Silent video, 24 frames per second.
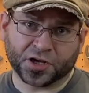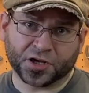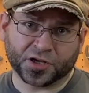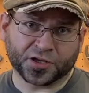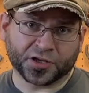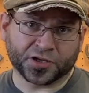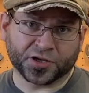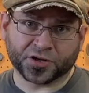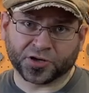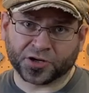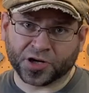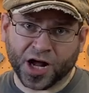
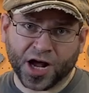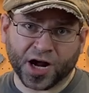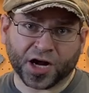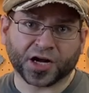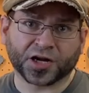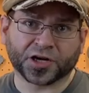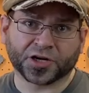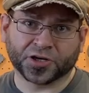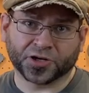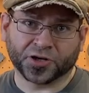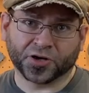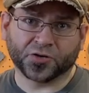You're not
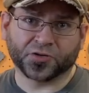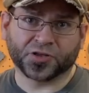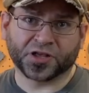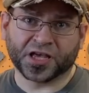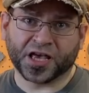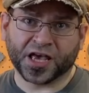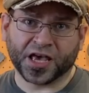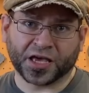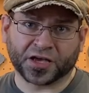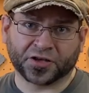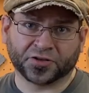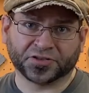going to know the
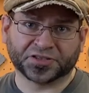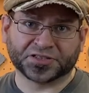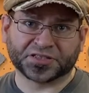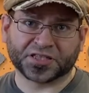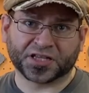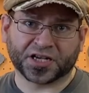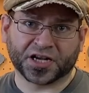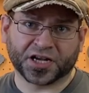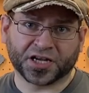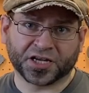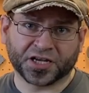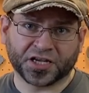angles
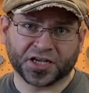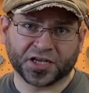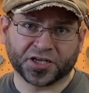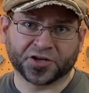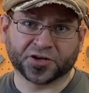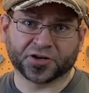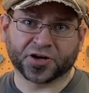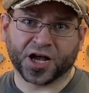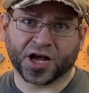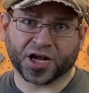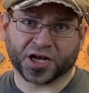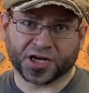that I need. You're
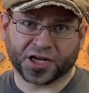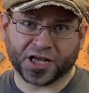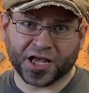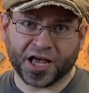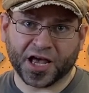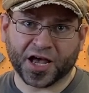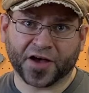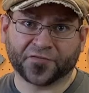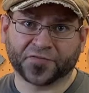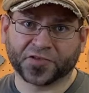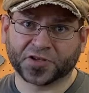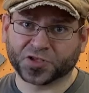not going to
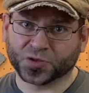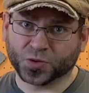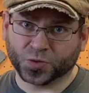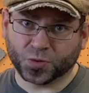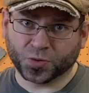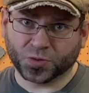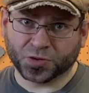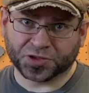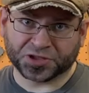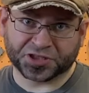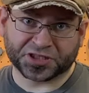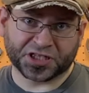have the
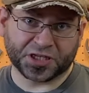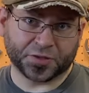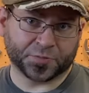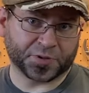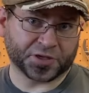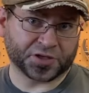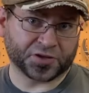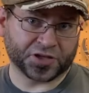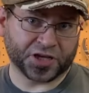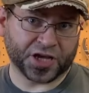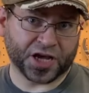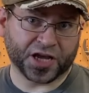tools
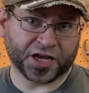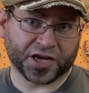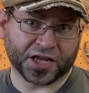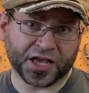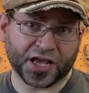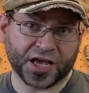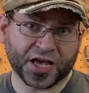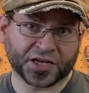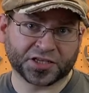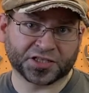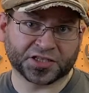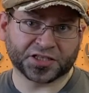typically on
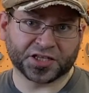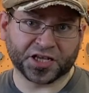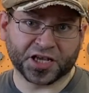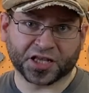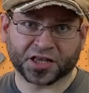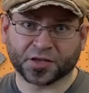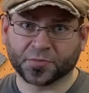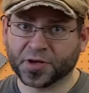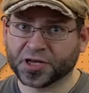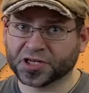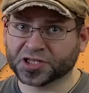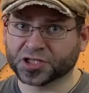hand to take
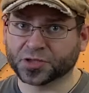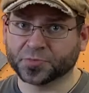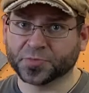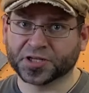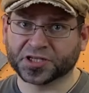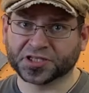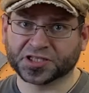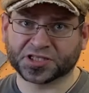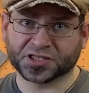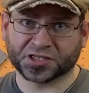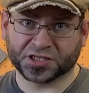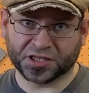the
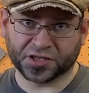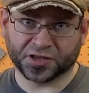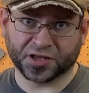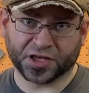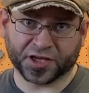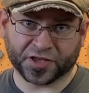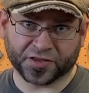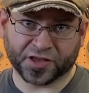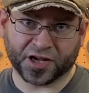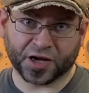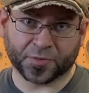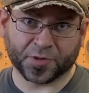measurements
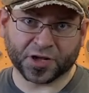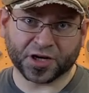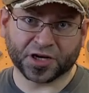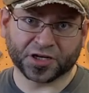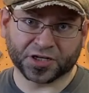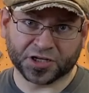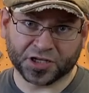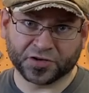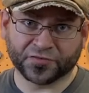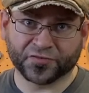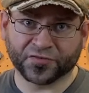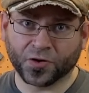that I'm going to
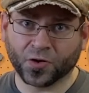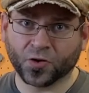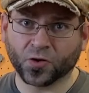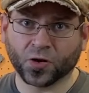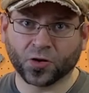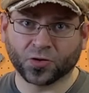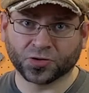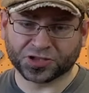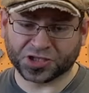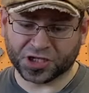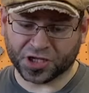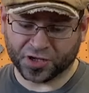need
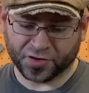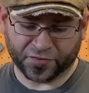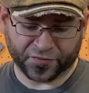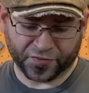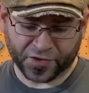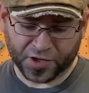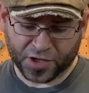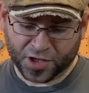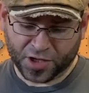photos of.